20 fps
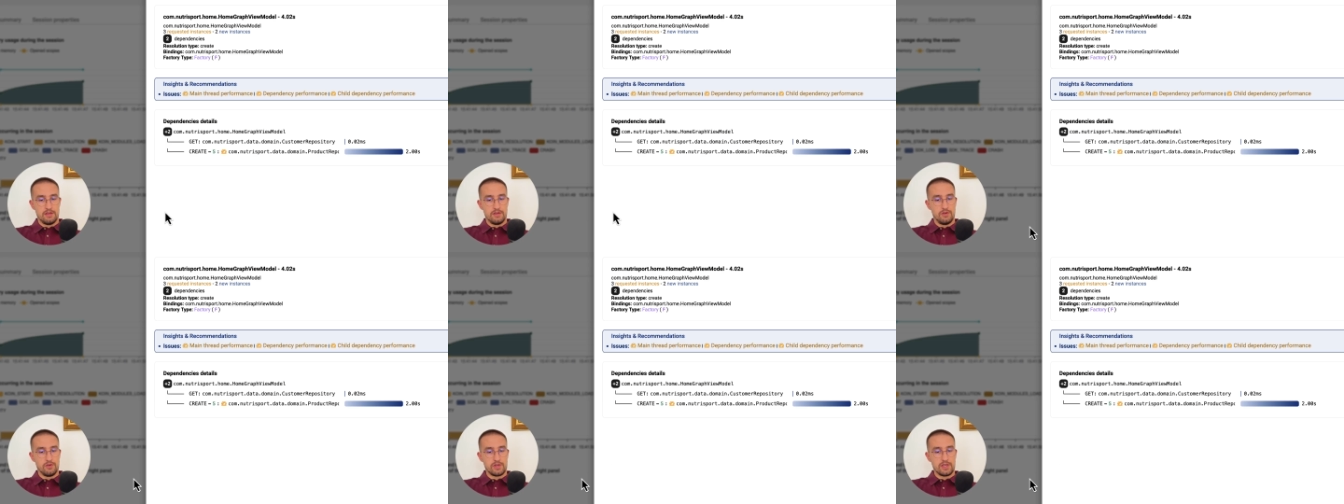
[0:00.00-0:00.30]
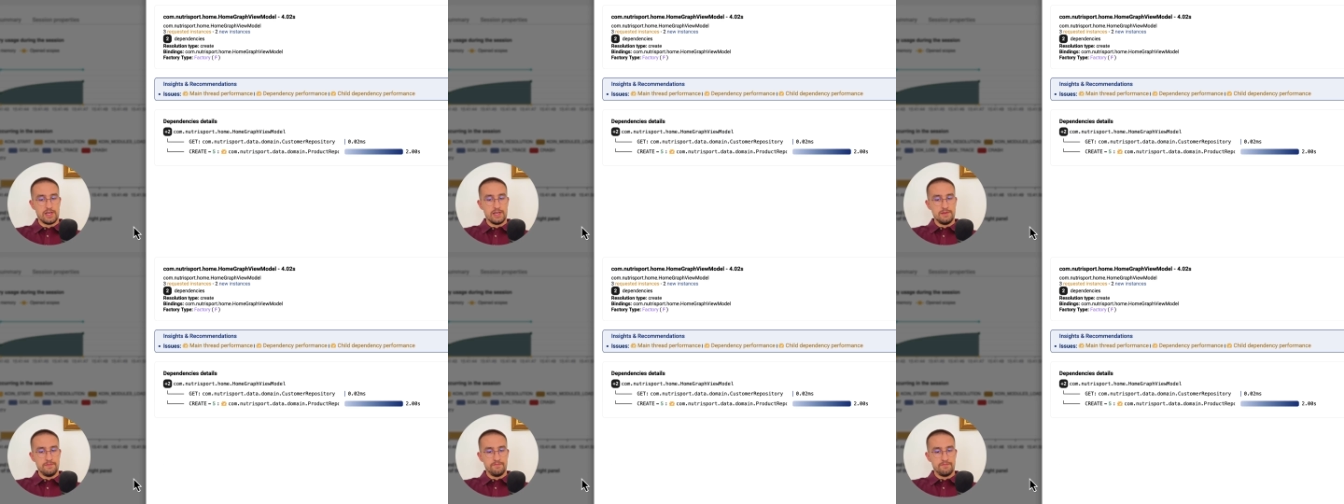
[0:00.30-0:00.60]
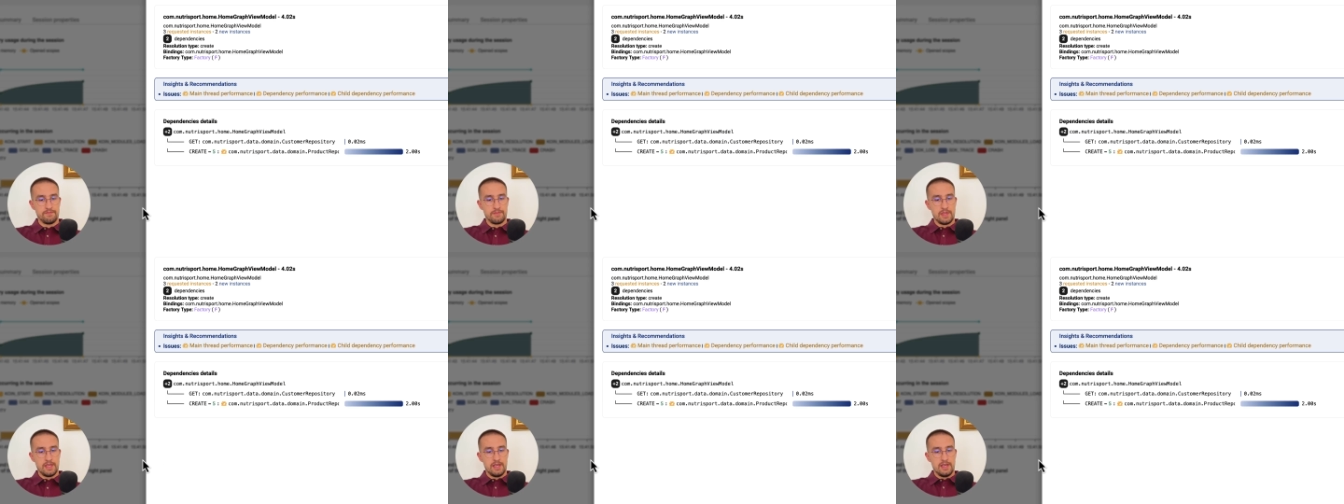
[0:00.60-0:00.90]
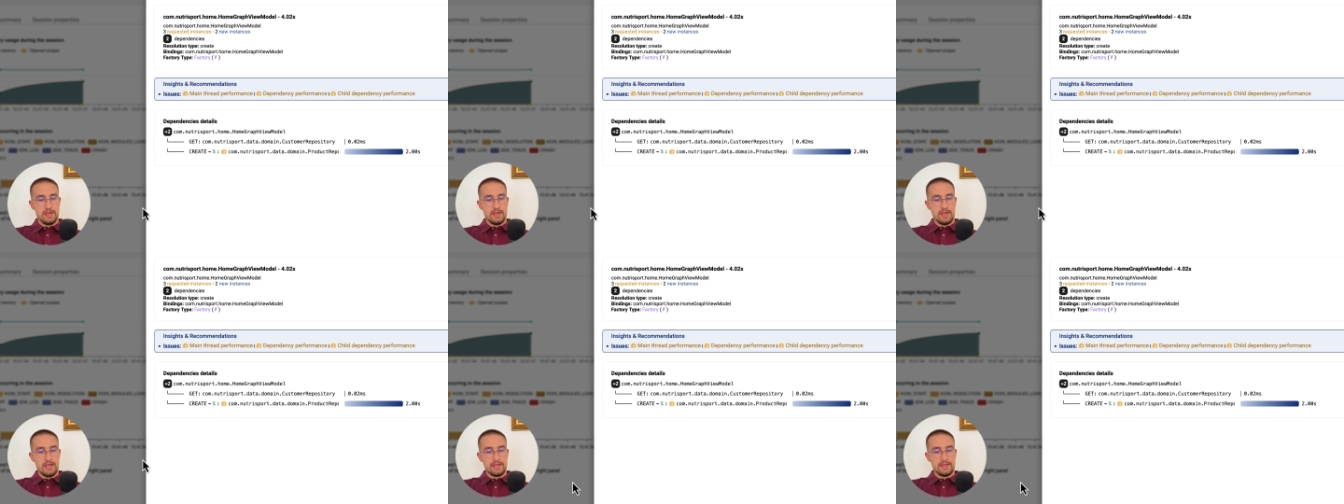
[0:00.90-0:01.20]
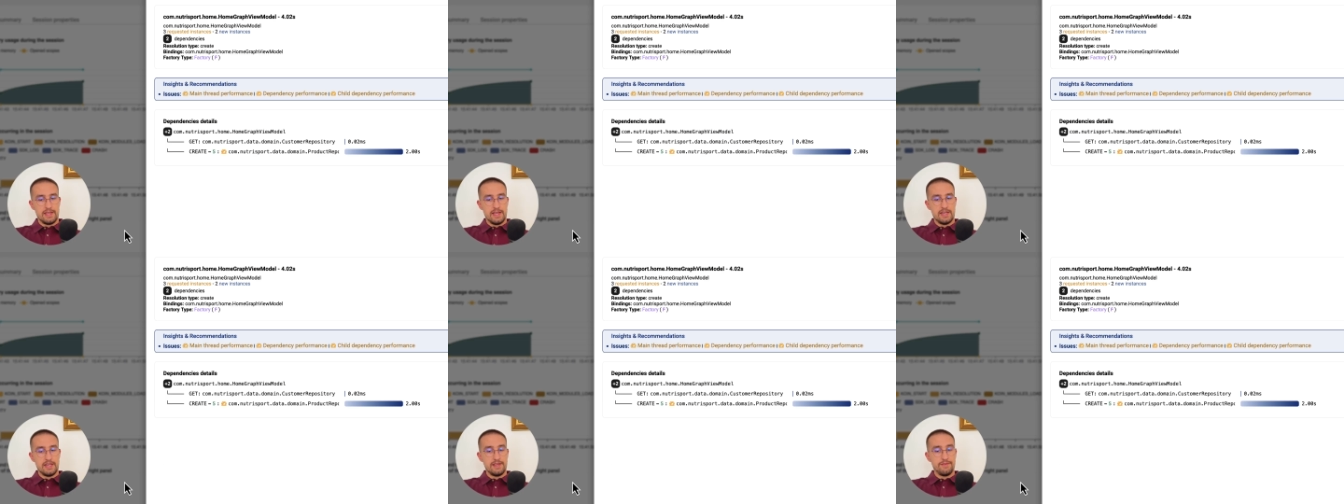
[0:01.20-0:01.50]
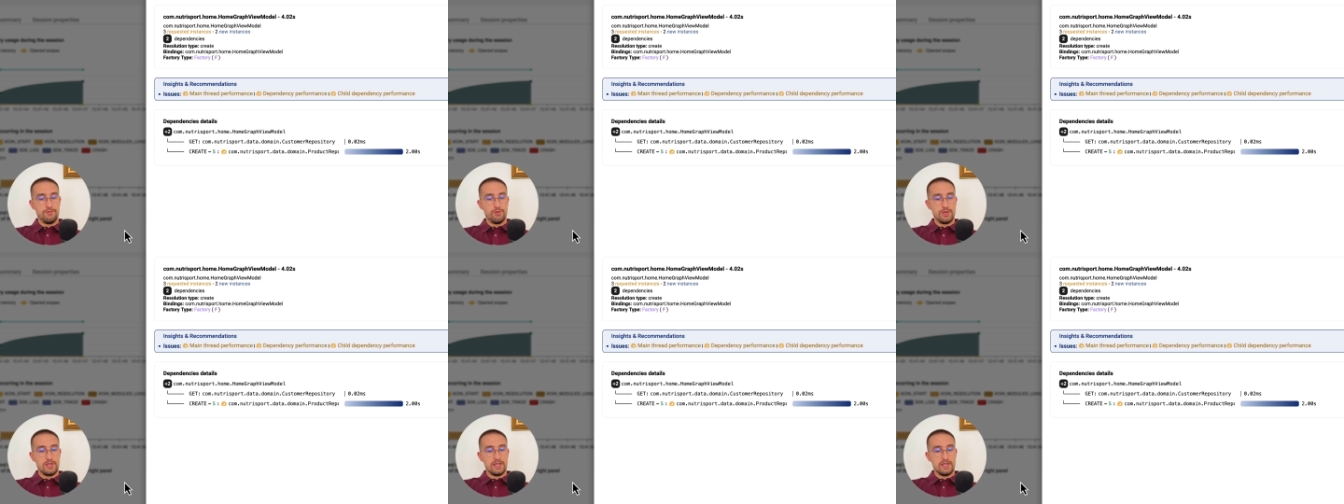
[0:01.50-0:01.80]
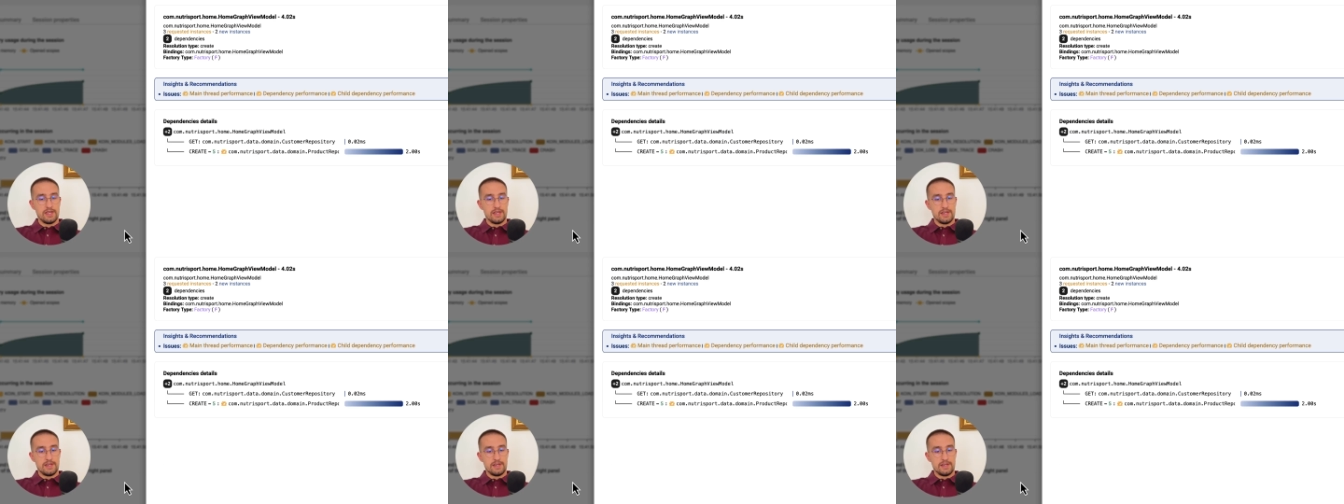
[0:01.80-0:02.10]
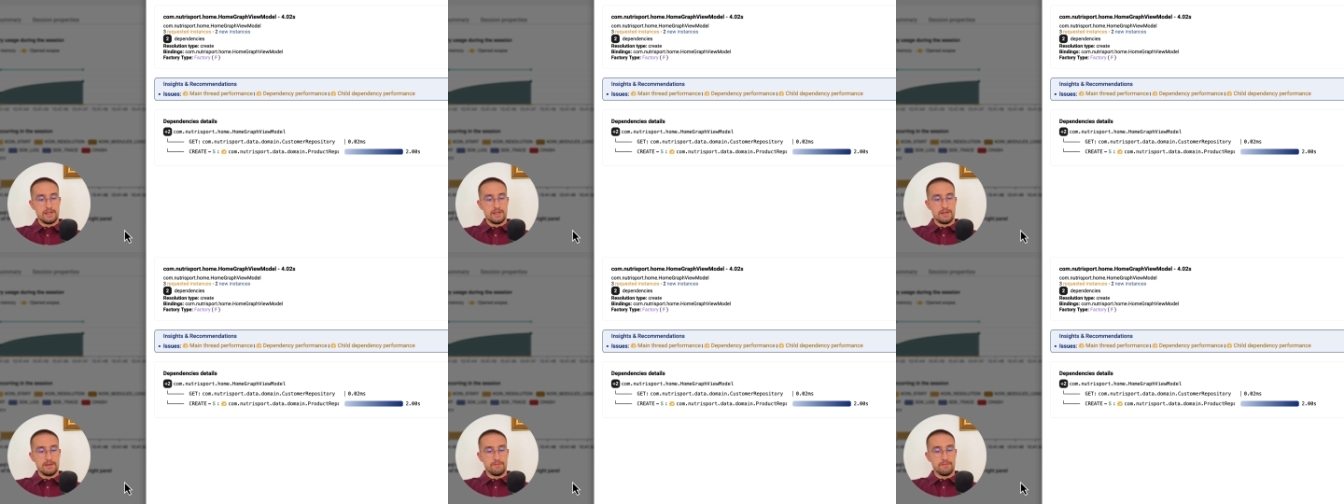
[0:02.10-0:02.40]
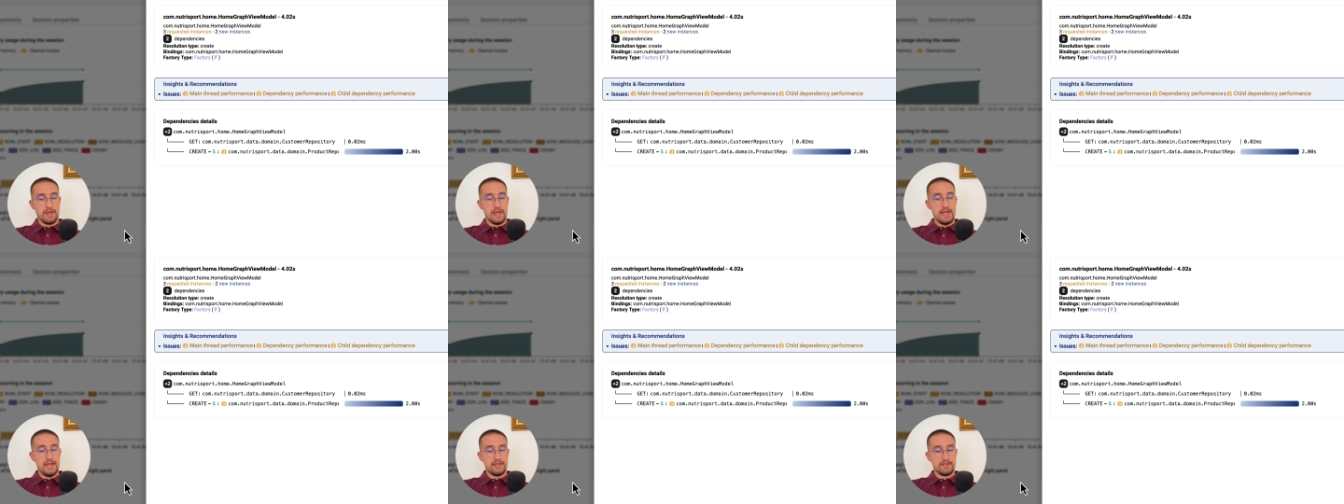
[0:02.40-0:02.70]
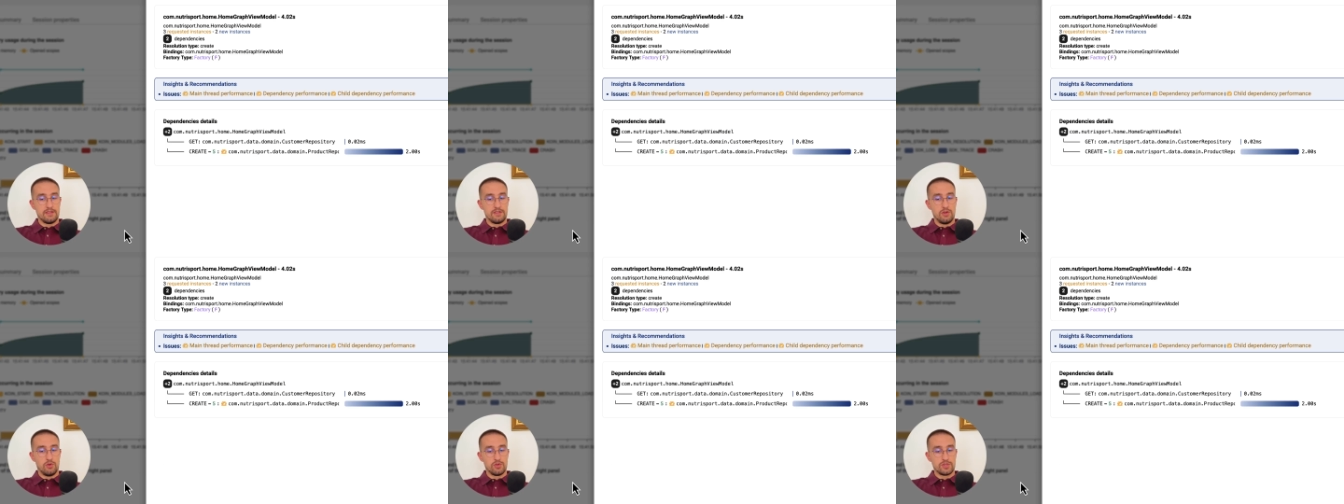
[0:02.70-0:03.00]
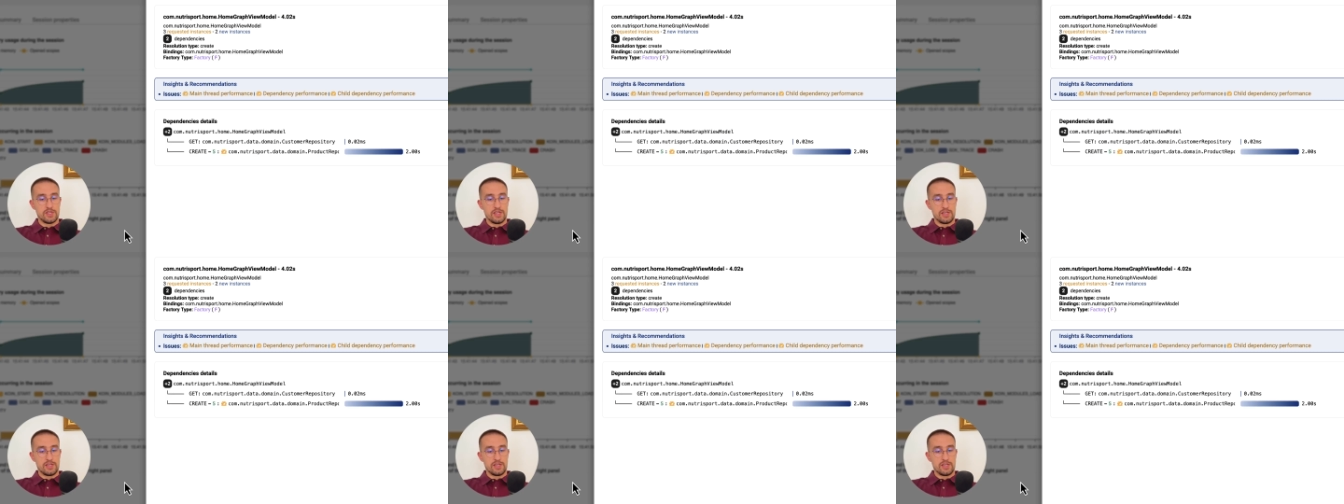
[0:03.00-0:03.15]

Okay, and then if we add those